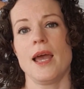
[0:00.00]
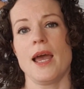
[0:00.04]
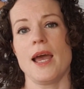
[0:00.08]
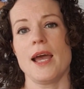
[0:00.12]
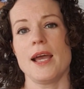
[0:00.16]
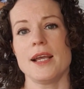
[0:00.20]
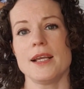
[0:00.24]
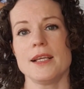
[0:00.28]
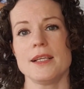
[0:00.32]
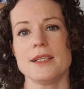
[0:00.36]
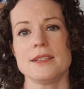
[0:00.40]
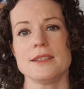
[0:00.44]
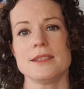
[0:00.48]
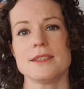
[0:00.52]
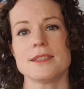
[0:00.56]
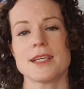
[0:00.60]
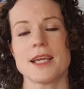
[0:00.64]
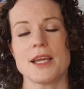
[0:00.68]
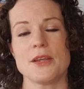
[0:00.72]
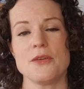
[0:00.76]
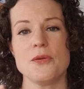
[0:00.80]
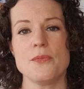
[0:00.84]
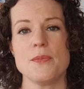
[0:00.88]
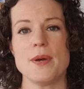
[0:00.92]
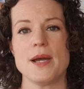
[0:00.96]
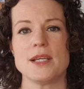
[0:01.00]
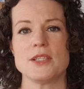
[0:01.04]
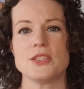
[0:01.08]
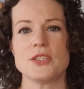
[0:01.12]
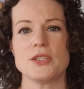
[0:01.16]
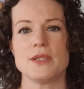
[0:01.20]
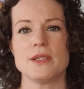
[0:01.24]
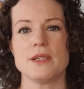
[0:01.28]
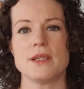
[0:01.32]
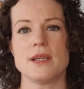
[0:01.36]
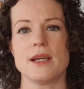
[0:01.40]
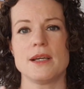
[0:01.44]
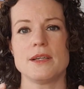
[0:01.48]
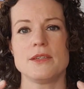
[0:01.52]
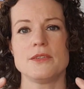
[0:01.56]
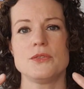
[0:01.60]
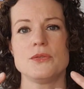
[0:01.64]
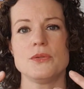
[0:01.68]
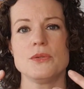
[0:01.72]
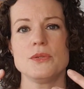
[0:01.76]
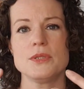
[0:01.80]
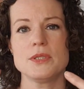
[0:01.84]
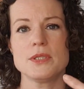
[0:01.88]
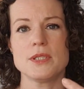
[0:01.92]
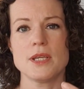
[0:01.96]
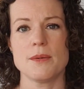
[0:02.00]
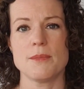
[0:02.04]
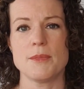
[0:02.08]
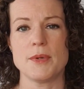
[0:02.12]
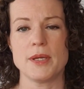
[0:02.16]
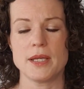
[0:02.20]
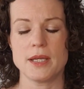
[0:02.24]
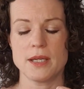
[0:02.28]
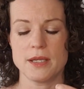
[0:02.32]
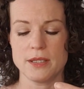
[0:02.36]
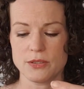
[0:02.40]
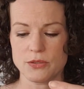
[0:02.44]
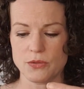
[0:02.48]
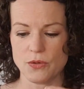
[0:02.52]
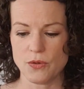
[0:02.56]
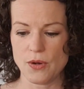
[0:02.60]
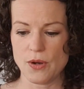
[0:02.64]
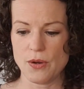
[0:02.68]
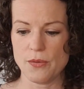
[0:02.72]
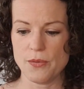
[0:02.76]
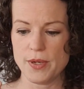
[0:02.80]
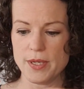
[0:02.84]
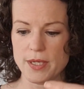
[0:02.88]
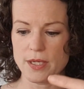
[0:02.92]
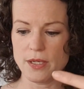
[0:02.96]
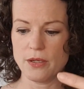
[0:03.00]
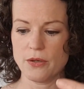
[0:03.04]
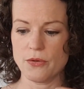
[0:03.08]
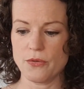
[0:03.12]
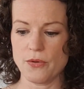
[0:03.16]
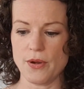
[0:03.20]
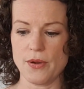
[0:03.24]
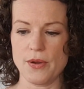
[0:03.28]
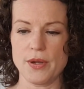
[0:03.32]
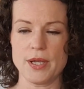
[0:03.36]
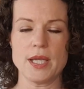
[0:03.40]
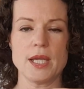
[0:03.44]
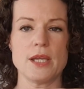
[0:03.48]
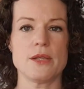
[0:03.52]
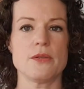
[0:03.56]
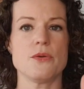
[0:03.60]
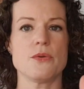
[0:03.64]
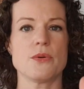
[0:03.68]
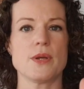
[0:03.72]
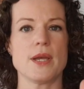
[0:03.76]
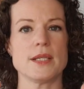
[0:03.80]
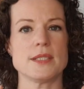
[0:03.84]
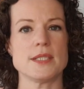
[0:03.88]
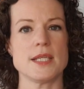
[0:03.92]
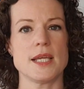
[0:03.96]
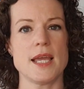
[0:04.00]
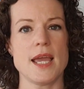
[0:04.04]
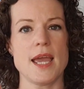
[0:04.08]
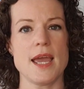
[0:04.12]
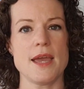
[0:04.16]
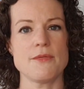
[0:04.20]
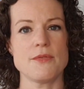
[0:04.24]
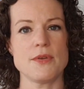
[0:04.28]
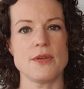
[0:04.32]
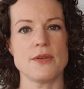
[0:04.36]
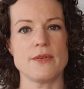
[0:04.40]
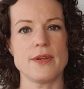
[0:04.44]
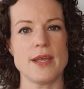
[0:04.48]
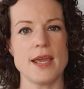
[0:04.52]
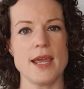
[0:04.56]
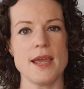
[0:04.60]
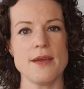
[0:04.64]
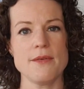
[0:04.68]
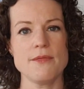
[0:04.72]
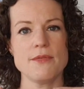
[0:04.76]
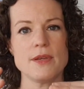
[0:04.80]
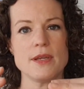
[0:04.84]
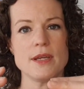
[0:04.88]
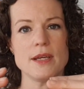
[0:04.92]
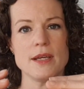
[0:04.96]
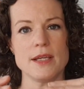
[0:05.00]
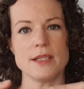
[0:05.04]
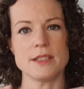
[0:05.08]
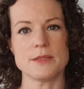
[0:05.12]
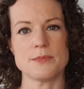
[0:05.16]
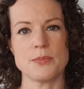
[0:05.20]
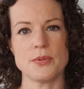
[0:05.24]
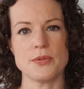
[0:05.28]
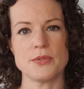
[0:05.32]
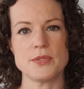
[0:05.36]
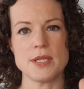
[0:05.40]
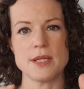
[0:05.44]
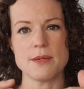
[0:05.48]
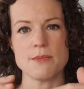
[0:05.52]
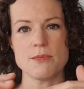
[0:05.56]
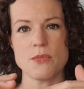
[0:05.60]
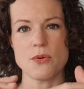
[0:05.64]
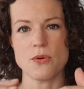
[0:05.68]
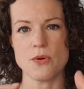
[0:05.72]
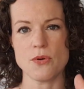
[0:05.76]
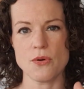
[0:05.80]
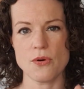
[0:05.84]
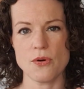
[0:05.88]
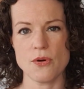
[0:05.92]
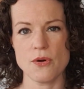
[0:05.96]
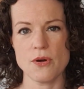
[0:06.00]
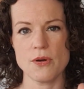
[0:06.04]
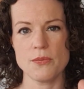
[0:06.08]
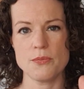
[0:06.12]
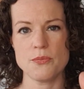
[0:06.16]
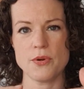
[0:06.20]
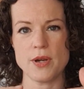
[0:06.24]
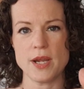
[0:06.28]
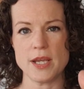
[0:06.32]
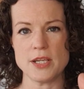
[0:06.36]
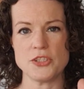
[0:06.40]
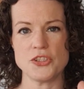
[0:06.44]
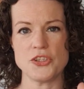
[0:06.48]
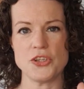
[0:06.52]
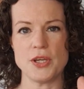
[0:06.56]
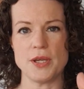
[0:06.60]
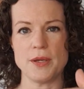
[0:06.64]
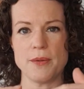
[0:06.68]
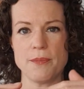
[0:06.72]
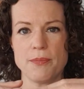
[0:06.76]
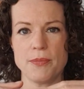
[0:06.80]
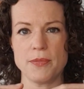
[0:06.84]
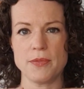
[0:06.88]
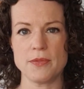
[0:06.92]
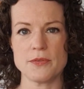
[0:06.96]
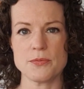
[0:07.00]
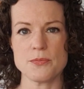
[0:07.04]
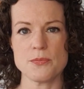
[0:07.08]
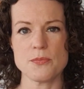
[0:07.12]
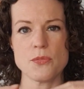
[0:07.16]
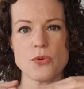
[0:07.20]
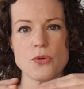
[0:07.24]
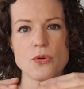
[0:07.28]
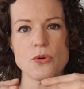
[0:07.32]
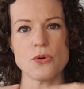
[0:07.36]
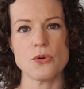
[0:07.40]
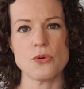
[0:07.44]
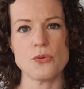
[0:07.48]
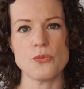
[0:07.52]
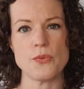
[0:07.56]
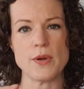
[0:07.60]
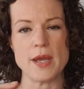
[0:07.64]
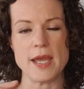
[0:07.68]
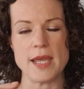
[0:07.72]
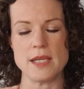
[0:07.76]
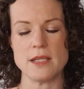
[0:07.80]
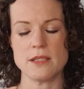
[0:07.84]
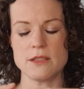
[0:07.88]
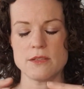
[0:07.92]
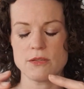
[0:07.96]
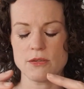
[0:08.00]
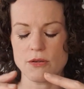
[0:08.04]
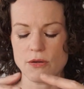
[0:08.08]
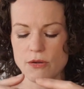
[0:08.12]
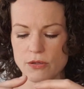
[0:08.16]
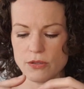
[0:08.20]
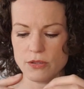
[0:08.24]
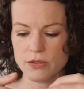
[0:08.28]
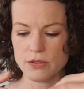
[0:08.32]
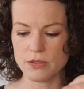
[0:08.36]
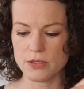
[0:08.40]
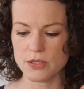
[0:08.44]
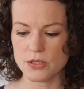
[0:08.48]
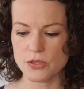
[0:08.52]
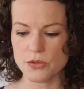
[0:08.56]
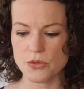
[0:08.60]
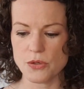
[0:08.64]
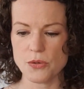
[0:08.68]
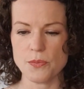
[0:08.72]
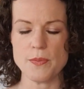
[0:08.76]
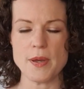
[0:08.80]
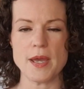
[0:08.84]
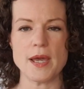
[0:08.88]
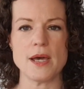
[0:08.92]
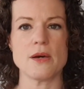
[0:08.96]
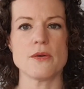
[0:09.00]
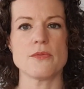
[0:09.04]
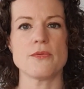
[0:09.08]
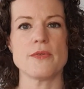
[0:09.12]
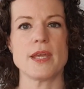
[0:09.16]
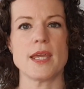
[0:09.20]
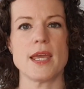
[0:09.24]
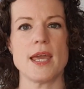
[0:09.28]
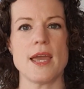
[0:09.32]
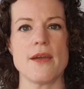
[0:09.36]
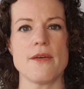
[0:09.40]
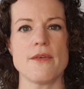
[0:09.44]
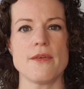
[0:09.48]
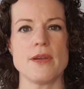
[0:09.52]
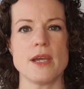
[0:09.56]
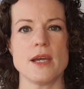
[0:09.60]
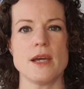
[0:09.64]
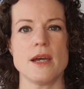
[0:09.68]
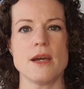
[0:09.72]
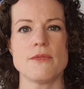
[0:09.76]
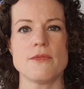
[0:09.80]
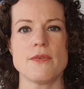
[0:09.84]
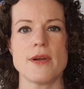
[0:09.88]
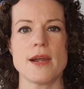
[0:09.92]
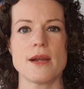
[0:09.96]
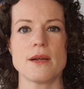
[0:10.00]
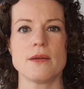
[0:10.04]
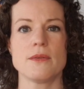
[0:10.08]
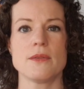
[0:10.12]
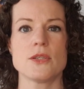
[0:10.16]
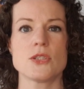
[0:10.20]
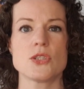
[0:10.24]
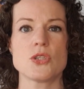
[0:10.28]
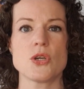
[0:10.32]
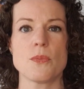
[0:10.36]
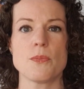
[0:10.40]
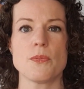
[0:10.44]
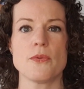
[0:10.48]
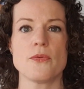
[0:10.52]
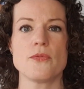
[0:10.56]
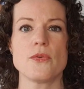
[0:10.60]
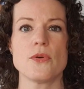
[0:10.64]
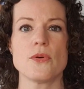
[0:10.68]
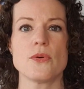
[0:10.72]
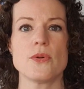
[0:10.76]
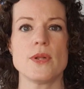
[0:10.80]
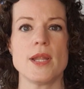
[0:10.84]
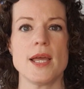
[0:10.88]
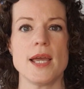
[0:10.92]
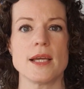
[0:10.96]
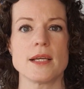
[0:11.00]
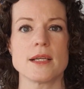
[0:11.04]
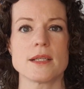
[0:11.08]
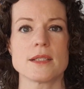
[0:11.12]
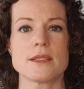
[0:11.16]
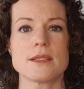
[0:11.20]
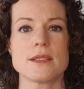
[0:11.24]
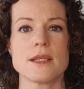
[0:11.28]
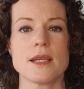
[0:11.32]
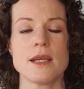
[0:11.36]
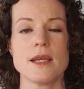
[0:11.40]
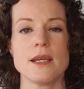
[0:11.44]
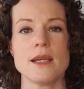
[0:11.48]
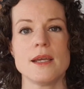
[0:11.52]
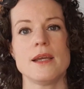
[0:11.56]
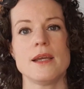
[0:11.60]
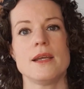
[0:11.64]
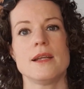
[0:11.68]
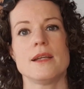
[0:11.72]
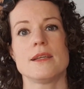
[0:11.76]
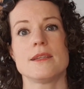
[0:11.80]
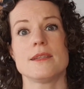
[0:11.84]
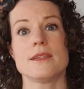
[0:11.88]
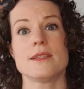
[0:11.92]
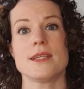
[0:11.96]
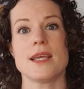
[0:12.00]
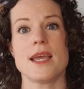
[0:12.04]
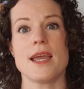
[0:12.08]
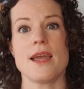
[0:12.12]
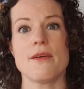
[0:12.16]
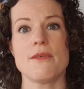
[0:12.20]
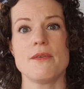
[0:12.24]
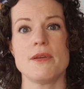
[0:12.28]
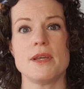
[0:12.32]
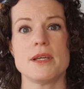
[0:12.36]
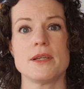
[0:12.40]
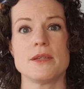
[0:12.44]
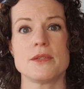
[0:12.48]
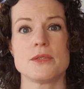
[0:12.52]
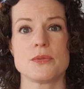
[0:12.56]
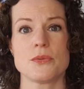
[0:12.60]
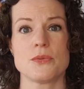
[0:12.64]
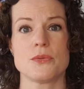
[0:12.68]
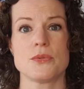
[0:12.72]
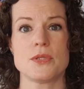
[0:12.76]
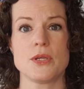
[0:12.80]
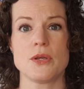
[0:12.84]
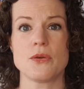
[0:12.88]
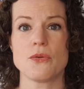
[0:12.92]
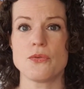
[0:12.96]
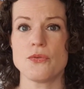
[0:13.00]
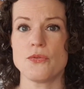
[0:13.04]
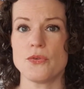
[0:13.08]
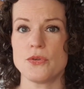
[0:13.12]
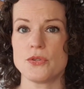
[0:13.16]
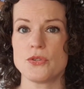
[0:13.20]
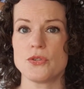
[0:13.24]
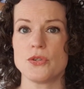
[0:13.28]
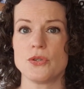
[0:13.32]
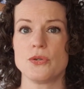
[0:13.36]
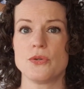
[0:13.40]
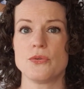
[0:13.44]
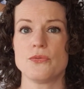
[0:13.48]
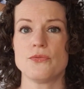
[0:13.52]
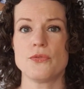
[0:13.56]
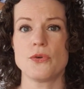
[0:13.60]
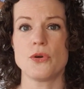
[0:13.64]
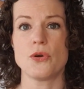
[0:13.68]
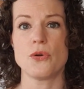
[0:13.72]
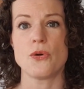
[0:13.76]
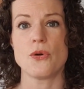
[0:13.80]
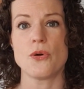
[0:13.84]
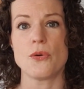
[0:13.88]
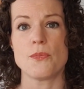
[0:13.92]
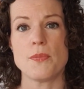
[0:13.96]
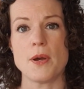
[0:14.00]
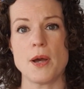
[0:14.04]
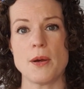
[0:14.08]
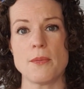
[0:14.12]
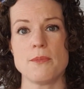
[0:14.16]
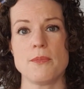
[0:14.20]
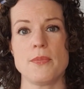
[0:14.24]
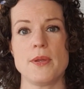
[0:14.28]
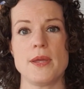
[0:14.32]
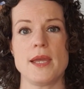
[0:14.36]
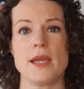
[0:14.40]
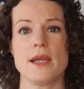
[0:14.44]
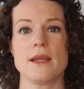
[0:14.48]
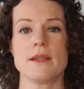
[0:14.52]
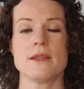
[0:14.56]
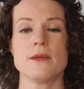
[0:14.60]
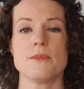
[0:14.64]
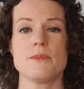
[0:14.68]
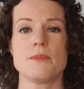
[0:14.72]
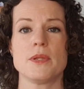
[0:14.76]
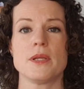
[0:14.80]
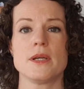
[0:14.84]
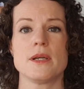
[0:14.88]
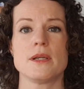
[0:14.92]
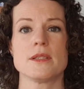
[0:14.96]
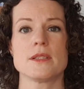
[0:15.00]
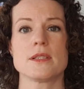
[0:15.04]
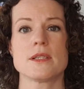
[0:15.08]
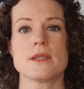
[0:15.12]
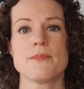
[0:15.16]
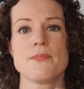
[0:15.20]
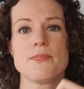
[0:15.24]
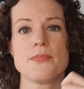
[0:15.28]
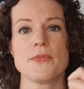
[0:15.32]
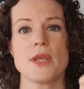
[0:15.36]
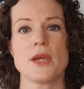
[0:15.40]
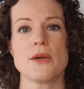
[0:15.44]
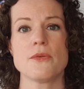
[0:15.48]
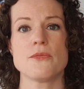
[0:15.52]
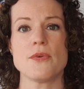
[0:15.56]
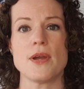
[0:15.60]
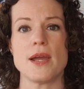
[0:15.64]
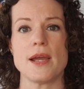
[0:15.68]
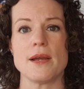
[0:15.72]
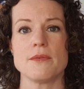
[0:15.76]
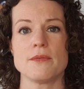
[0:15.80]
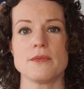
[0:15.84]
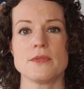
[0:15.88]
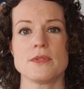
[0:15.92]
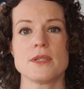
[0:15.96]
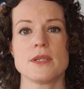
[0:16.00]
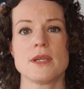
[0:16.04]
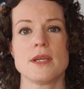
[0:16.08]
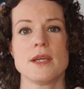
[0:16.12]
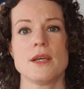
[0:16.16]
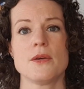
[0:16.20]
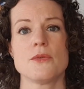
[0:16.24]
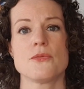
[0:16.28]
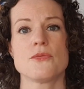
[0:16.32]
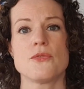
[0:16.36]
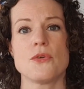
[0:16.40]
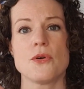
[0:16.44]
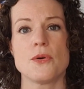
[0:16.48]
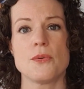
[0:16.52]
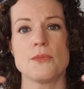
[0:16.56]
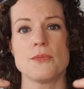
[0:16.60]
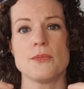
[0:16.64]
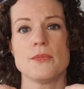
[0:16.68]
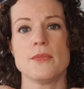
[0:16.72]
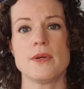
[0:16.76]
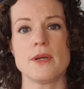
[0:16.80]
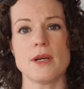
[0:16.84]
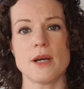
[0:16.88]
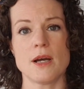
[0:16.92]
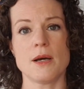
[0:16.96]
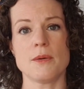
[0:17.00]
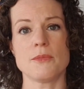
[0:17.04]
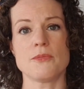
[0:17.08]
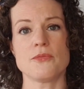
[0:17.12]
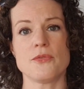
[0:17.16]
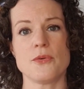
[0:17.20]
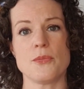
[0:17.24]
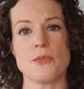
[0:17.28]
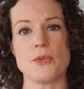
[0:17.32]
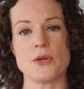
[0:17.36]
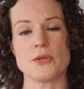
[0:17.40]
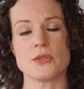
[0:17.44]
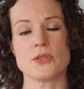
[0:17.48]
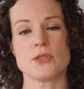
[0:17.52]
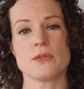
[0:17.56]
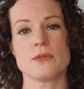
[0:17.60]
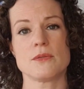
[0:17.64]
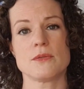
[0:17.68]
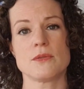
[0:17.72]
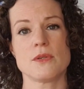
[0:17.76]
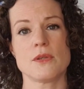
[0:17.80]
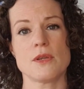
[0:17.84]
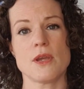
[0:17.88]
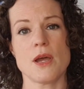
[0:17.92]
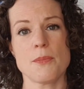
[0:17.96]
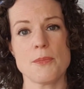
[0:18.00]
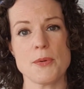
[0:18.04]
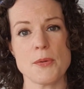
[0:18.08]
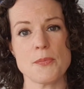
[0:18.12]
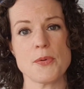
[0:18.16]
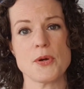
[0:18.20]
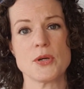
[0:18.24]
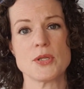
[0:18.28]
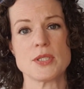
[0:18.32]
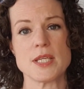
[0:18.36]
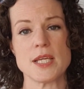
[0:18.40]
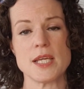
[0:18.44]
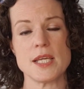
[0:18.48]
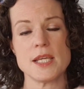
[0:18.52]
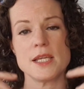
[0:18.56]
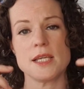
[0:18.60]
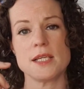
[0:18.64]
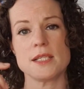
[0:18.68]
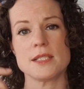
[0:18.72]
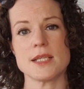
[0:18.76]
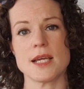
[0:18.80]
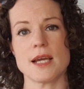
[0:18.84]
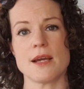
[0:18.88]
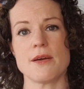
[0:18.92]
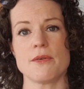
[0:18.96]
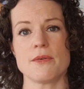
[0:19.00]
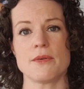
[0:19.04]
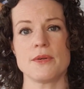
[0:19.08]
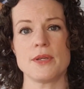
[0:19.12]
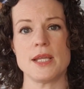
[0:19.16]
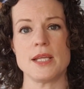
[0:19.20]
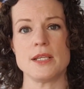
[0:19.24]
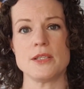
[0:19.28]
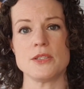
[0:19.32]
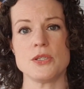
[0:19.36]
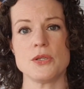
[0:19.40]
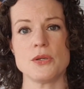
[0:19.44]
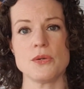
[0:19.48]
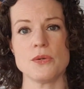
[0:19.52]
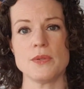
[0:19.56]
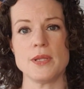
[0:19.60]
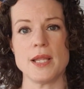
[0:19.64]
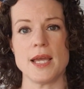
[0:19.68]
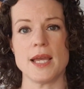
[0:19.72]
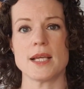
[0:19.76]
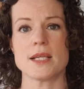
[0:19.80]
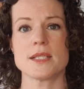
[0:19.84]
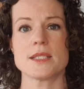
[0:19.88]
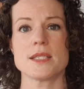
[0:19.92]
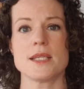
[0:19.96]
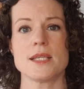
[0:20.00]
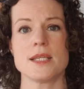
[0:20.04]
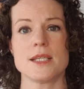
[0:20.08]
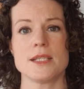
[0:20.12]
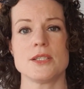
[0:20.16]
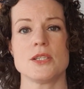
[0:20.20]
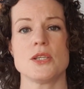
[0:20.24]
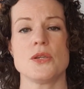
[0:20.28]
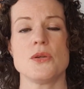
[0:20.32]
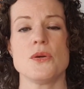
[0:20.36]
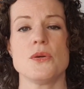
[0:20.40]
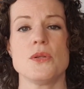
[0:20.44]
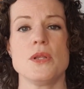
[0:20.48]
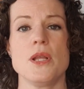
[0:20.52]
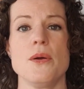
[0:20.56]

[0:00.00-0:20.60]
And can you imagine, as your stomach is growing and growing and you're getting heavier and heavier, it's putting more pressure and more weight onto your pelvic area around the top of your legs. Now, this area is also crucial for pumping the blood around from your upper body down into your legs and into your